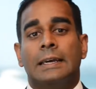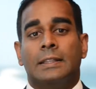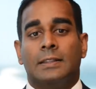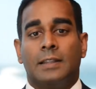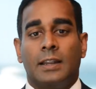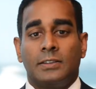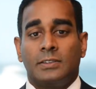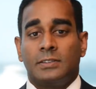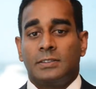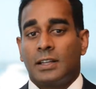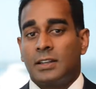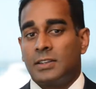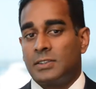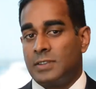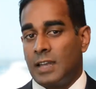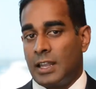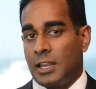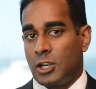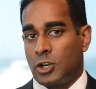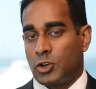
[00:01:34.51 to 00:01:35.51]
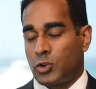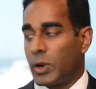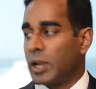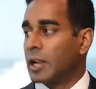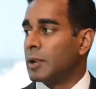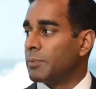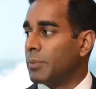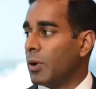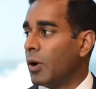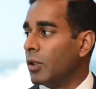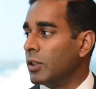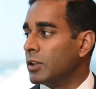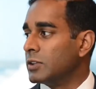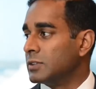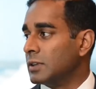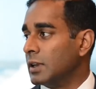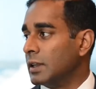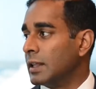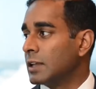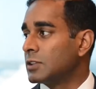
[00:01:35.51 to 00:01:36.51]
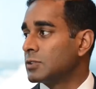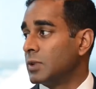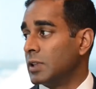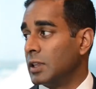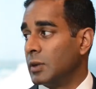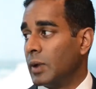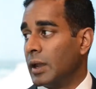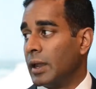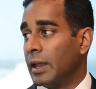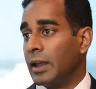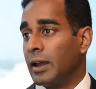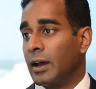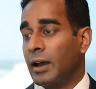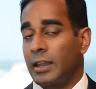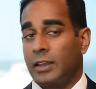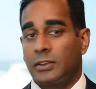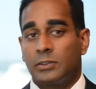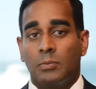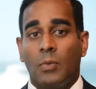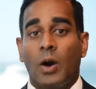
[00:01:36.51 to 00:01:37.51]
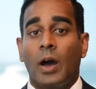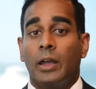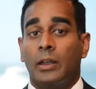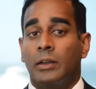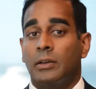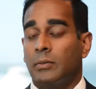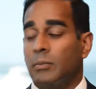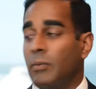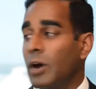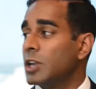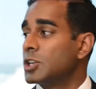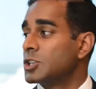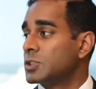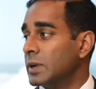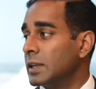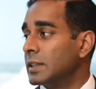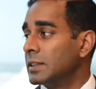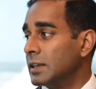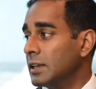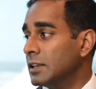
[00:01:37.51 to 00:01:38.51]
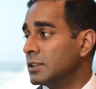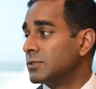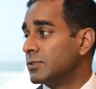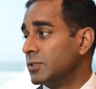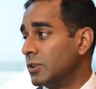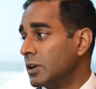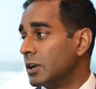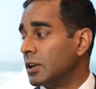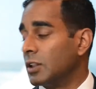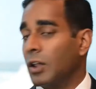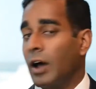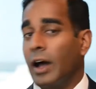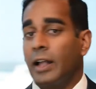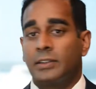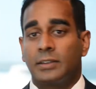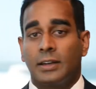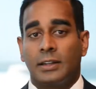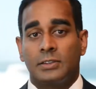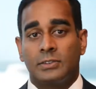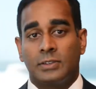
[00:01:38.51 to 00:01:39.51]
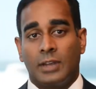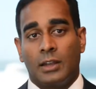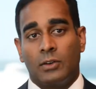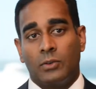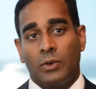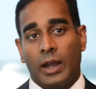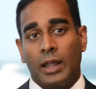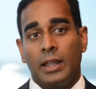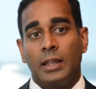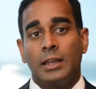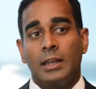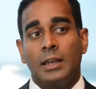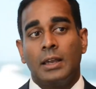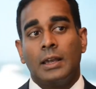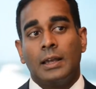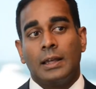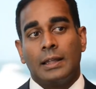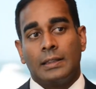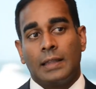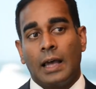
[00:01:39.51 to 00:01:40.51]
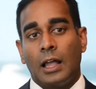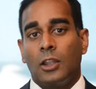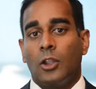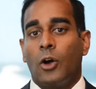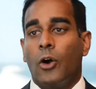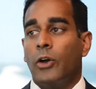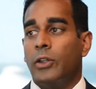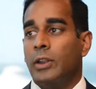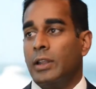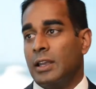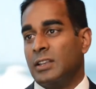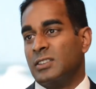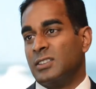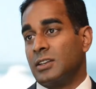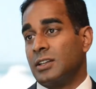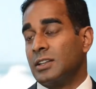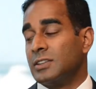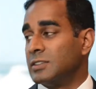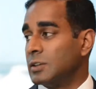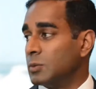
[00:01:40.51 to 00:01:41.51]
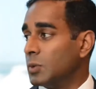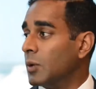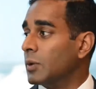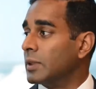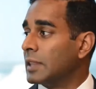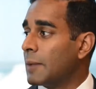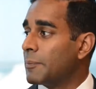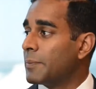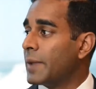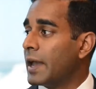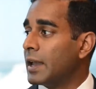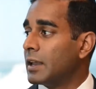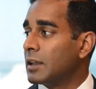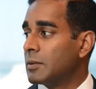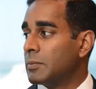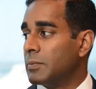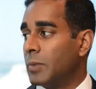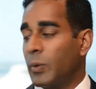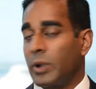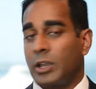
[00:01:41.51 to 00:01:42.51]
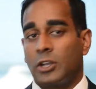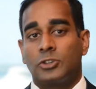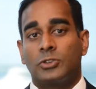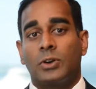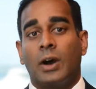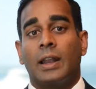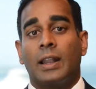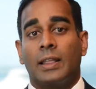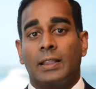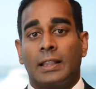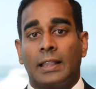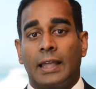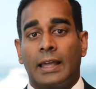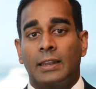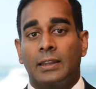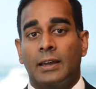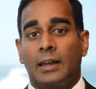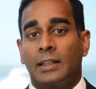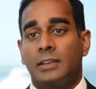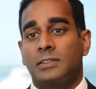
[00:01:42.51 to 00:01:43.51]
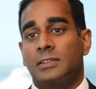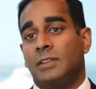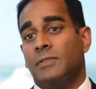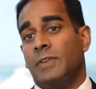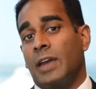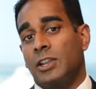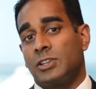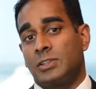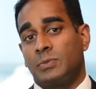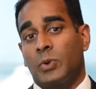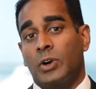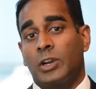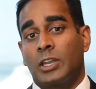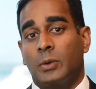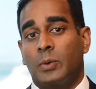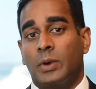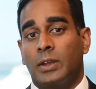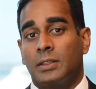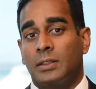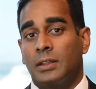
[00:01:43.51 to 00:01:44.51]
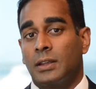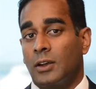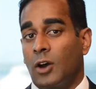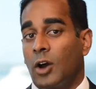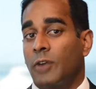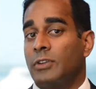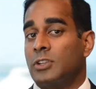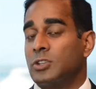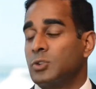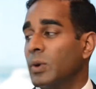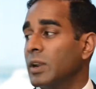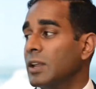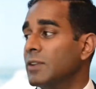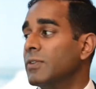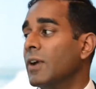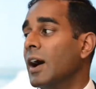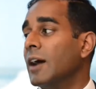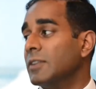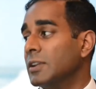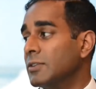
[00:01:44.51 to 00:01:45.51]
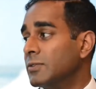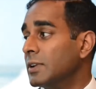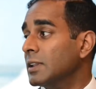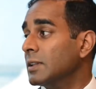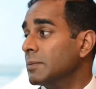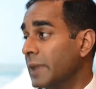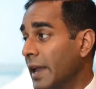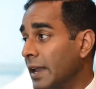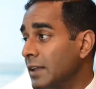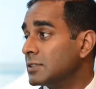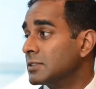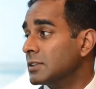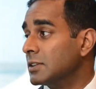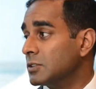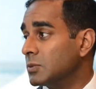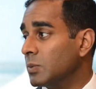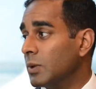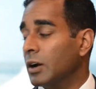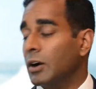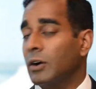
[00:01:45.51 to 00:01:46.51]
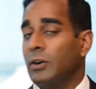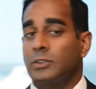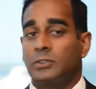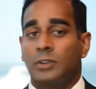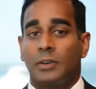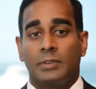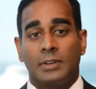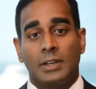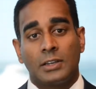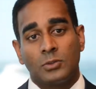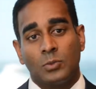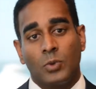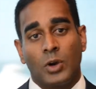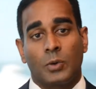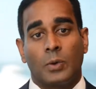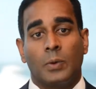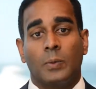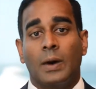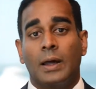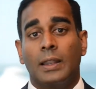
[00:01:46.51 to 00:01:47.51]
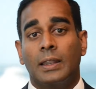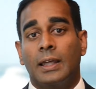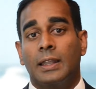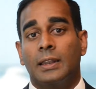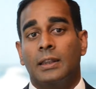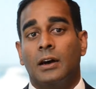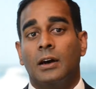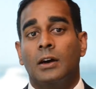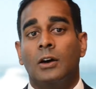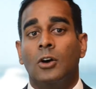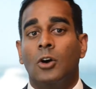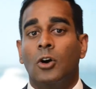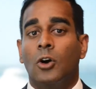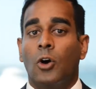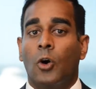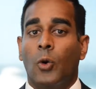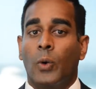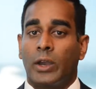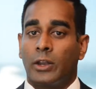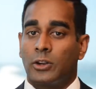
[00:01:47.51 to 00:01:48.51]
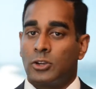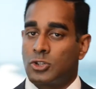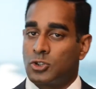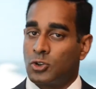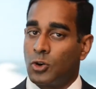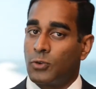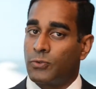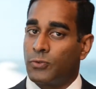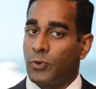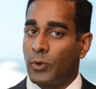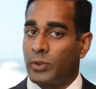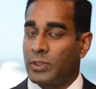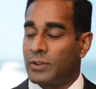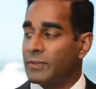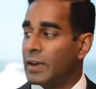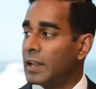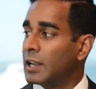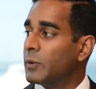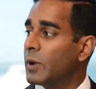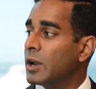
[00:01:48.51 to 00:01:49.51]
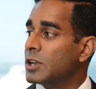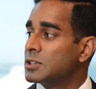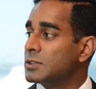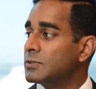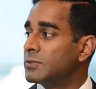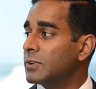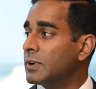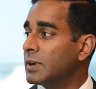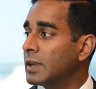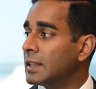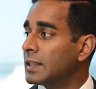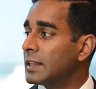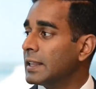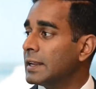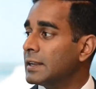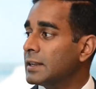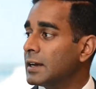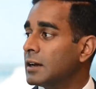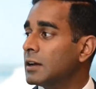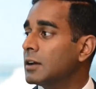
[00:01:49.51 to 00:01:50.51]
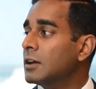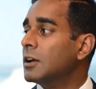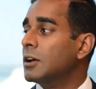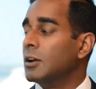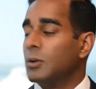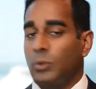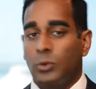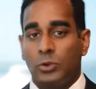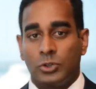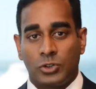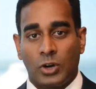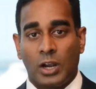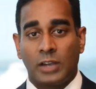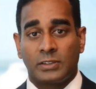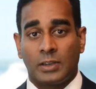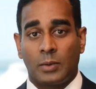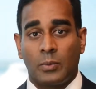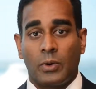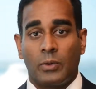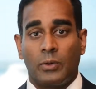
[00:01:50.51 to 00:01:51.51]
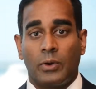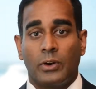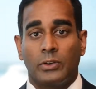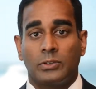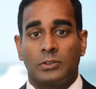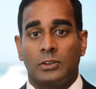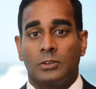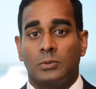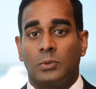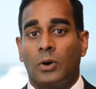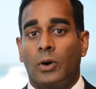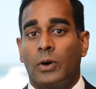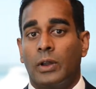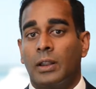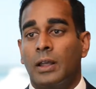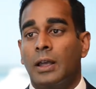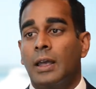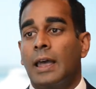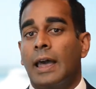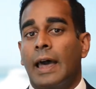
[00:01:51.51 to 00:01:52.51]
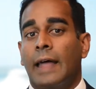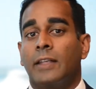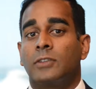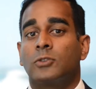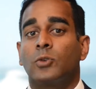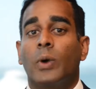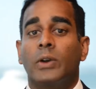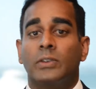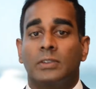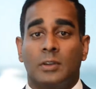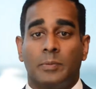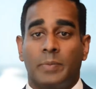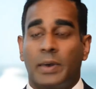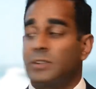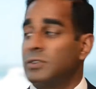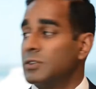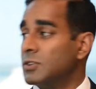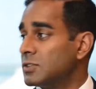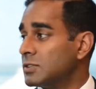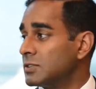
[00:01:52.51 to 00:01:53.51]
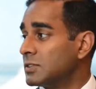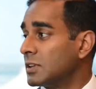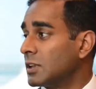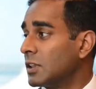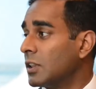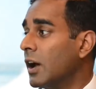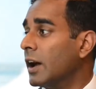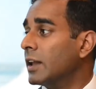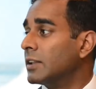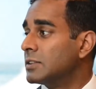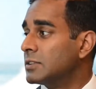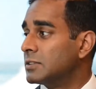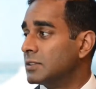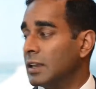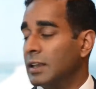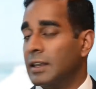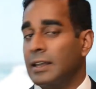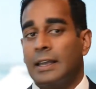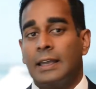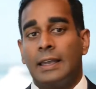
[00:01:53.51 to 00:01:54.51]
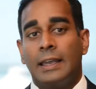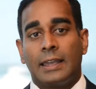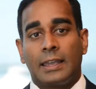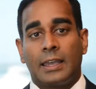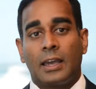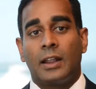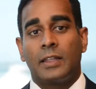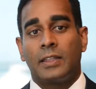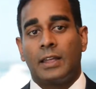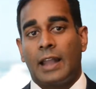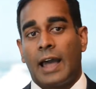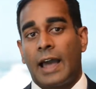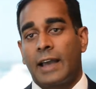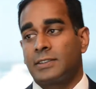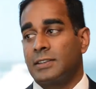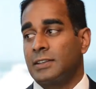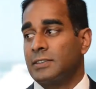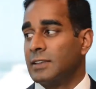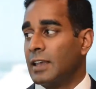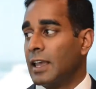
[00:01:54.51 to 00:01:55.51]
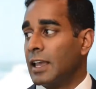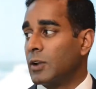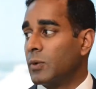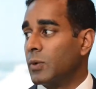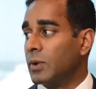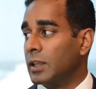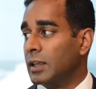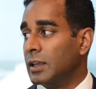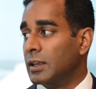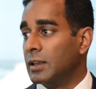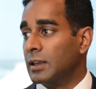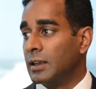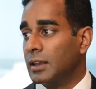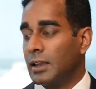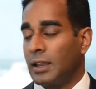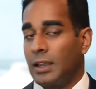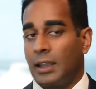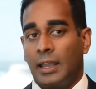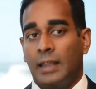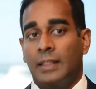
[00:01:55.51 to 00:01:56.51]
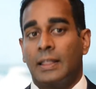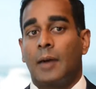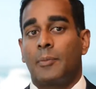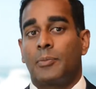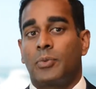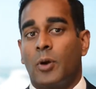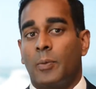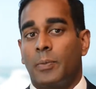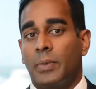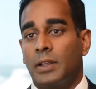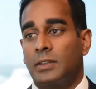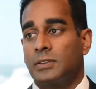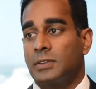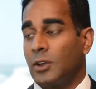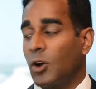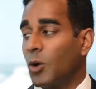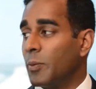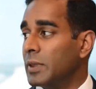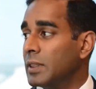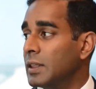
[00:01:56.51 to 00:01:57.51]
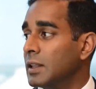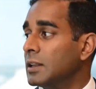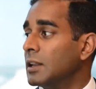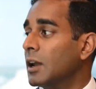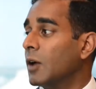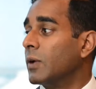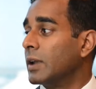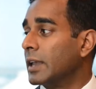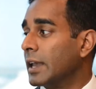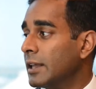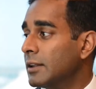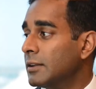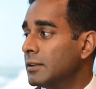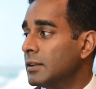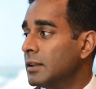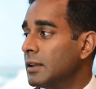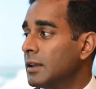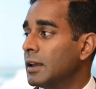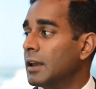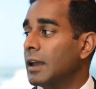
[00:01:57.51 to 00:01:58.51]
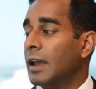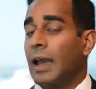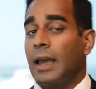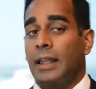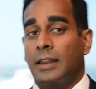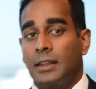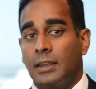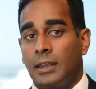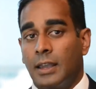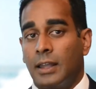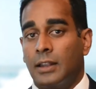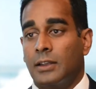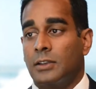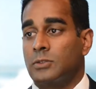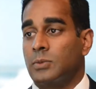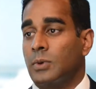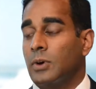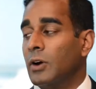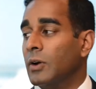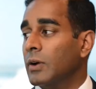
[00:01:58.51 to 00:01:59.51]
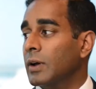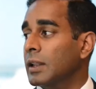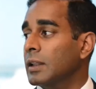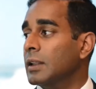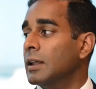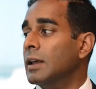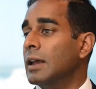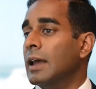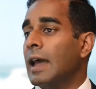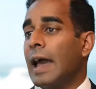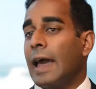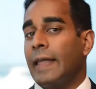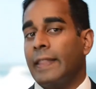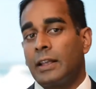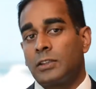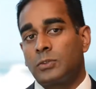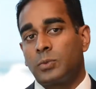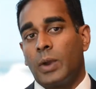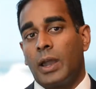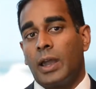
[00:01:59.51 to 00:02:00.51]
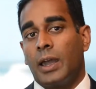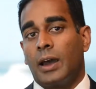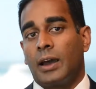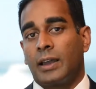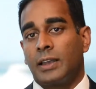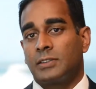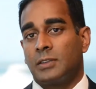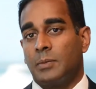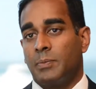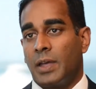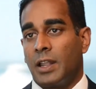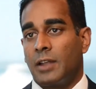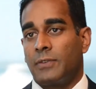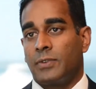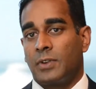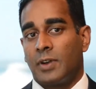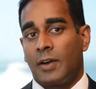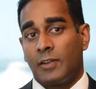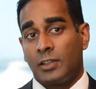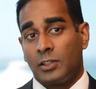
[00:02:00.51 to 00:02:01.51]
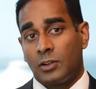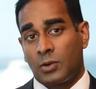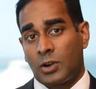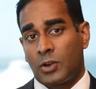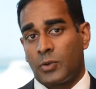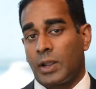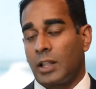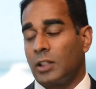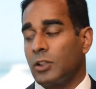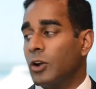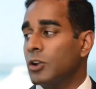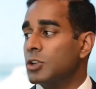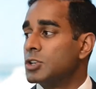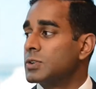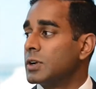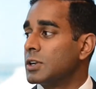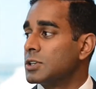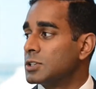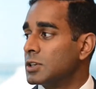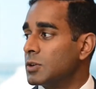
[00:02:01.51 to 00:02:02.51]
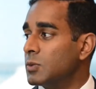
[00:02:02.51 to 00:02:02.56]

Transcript: The next is understanding credit policy, and that's really where I guess my strength is for a client to understand, right, that loan isn't going to sit well with that bank, but we can try another lender, and that's the advantage of working with over 25 different banks as well. So if it doesn't work with one lender, or we get a shortfall with a valuation for another lender, we'll try somewhere else as well. And it's always in the best interest of the client to see, can I then access equity in that property to help me then go again and again as well. And that's where I guess the benefit of having the correct loan structure